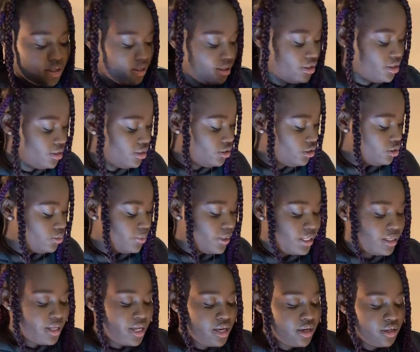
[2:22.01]
this is
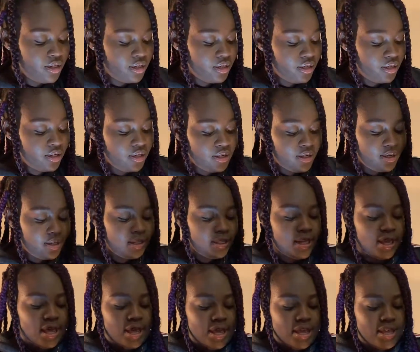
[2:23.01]
what they look
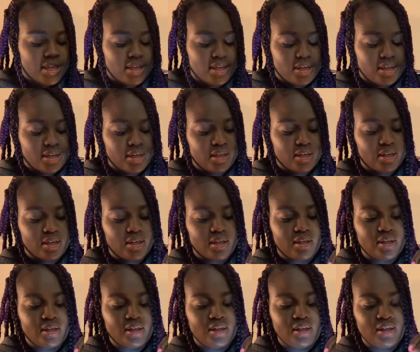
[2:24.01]
like.
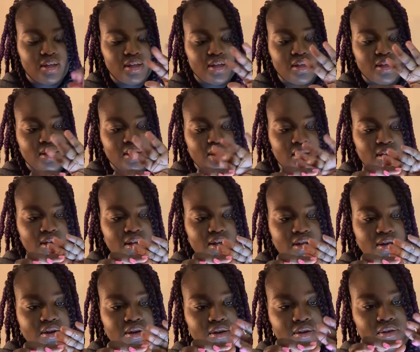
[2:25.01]

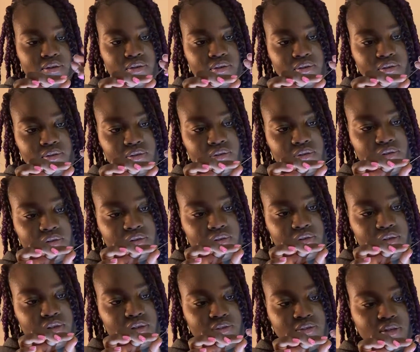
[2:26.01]
Oh no,
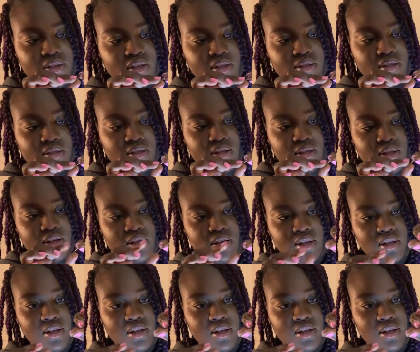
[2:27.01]
if you can see.